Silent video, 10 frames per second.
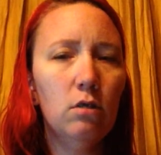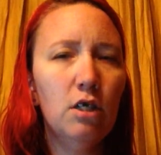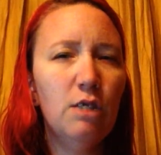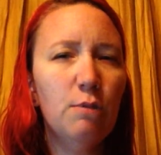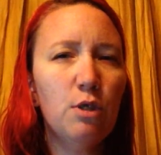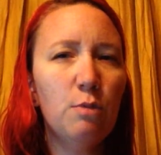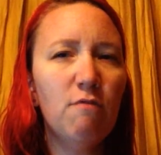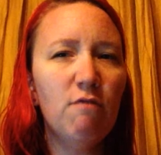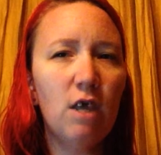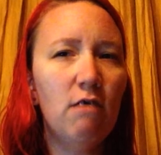It's supposed to be
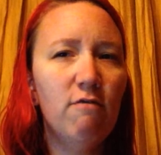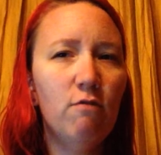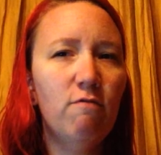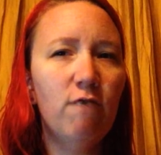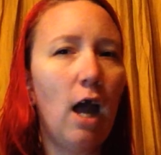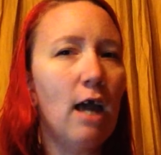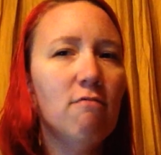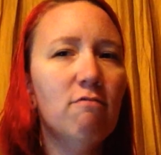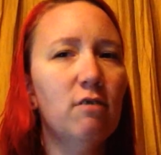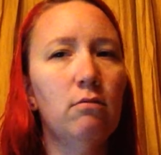for the iPhone
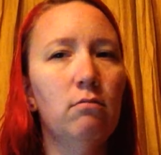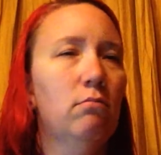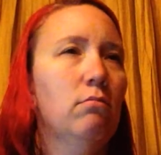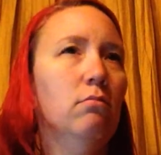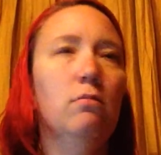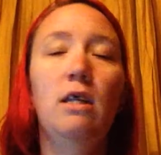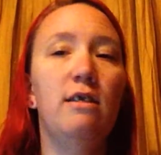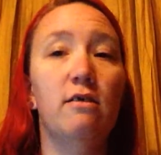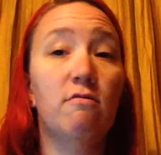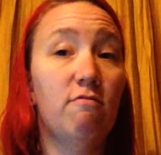5, and it
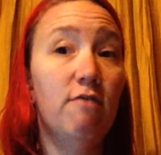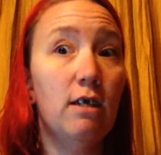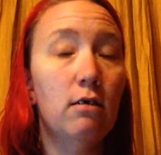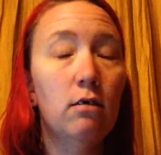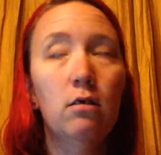doesn't fit.